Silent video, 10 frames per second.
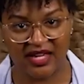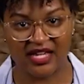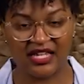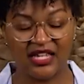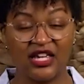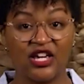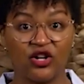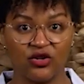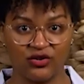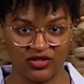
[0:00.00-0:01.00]

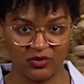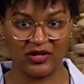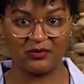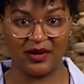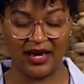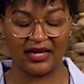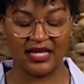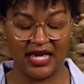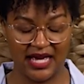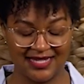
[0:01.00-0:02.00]
Years went by,
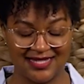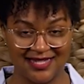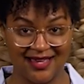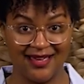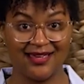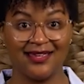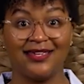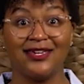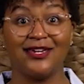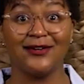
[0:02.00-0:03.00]
yes,
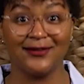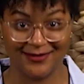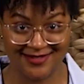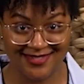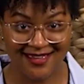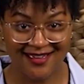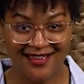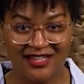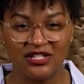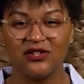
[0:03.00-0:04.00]
years.
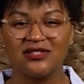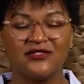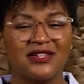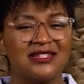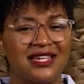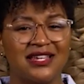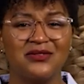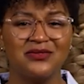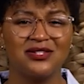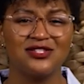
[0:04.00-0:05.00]
Joseph
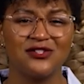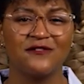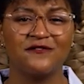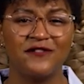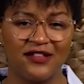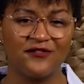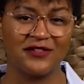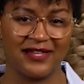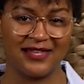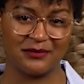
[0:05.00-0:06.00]
continued to serve
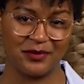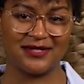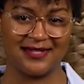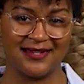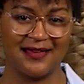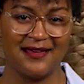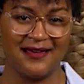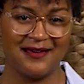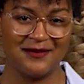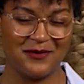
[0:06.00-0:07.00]
faithfully in the prison.
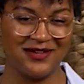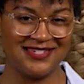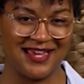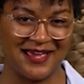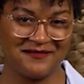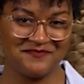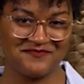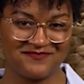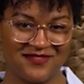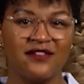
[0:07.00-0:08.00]
One day,
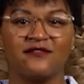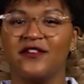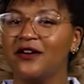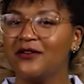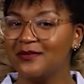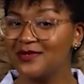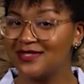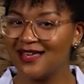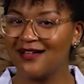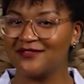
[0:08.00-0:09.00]
Pharaoh
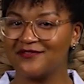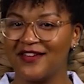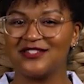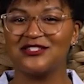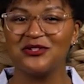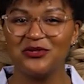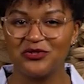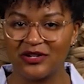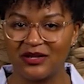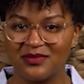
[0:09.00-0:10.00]
himself had 2
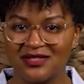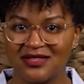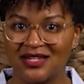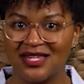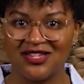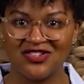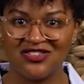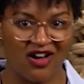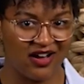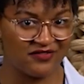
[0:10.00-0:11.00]
dreams that he could
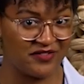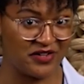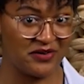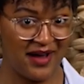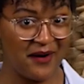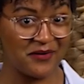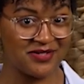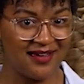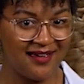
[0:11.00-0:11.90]
not figure out.